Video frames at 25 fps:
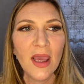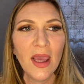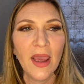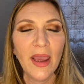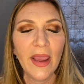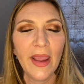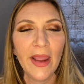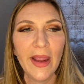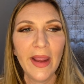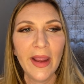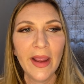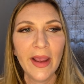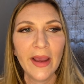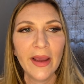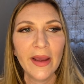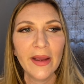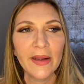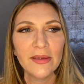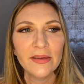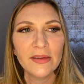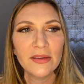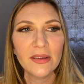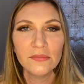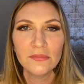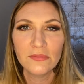
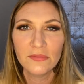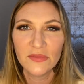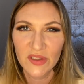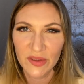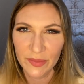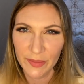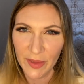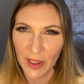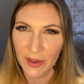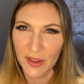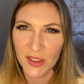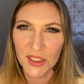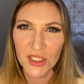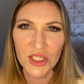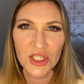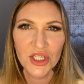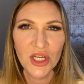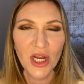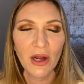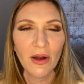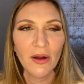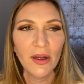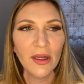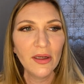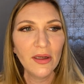and was married to
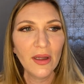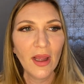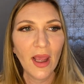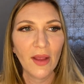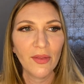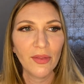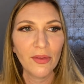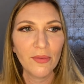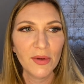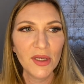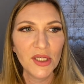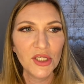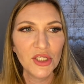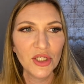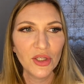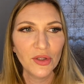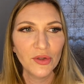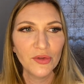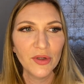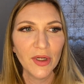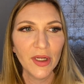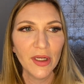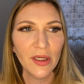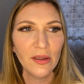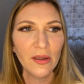Sharon, had 3
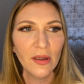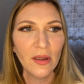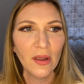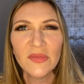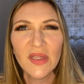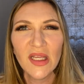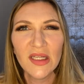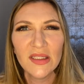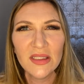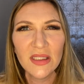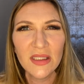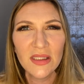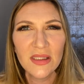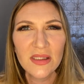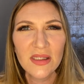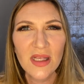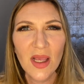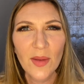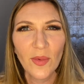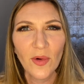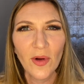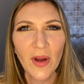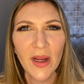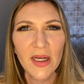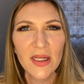children. They did
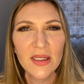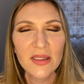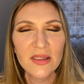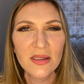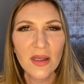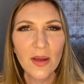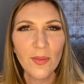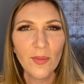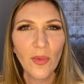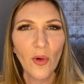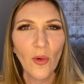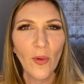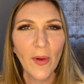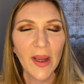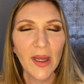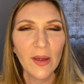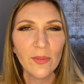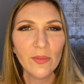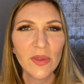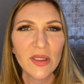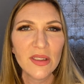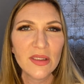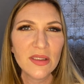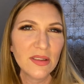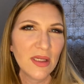separate at some point,
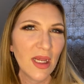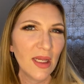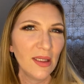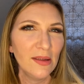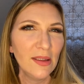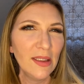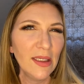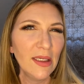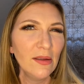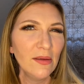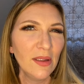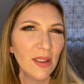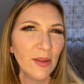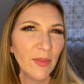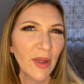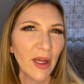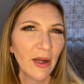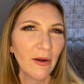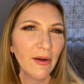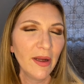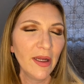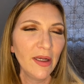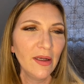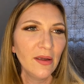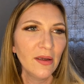but stayed legally
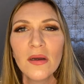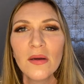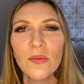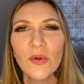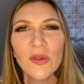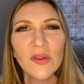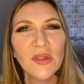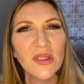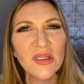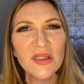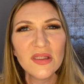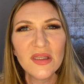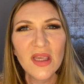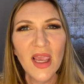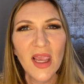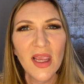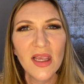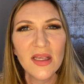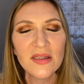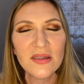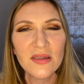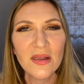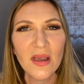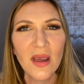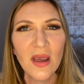married. With this
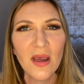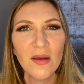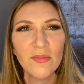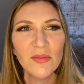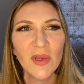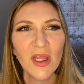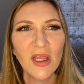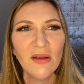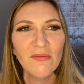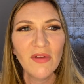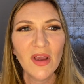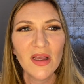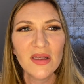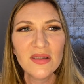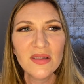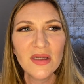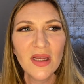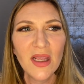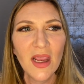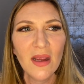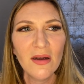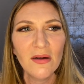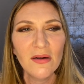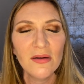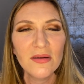case,
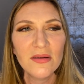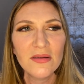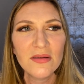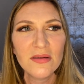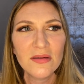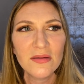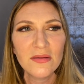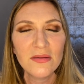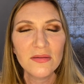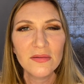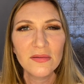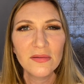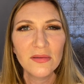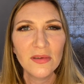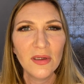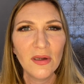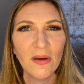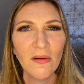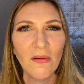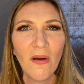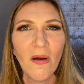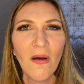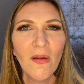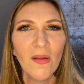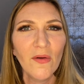investigators, you know,
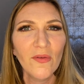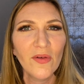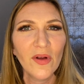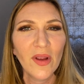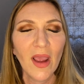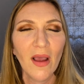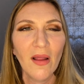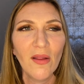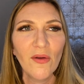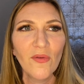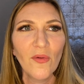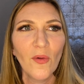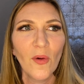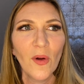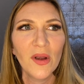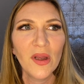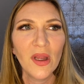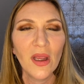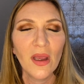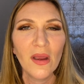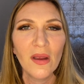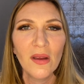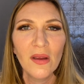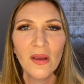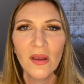all over
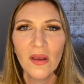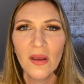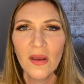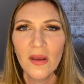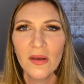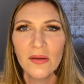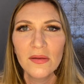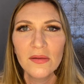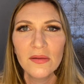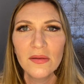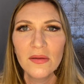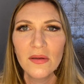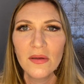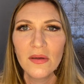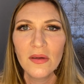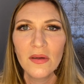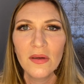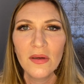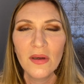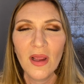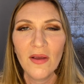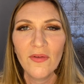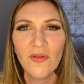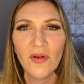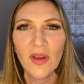California
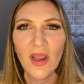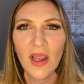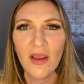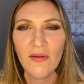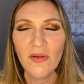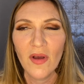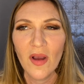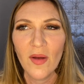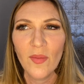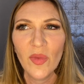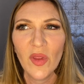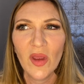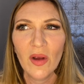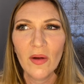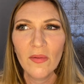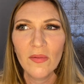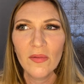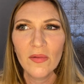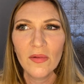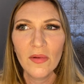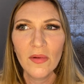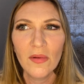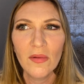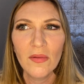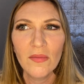never gave up. There
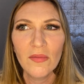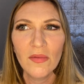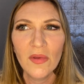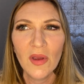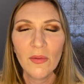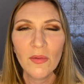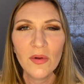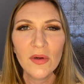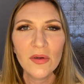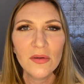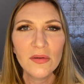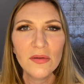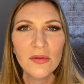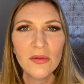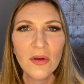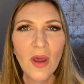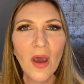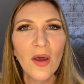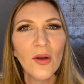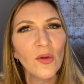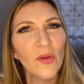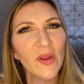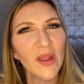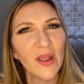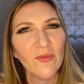were not
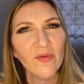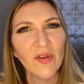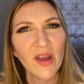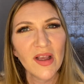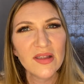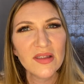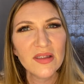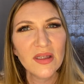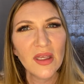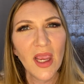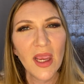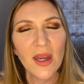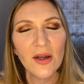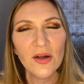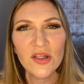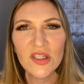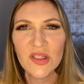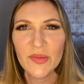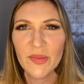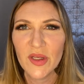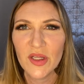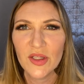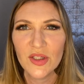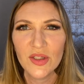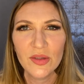only investigators,
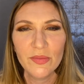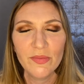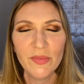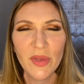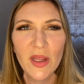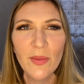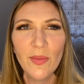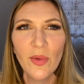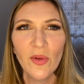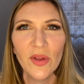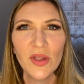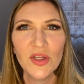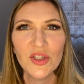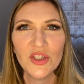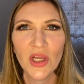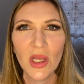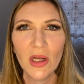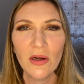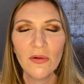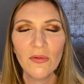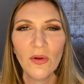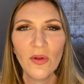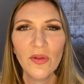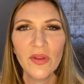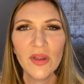but people in
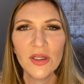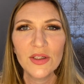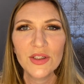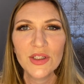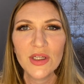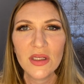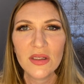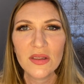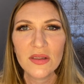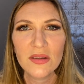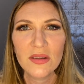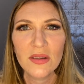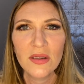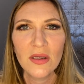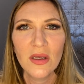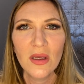general that just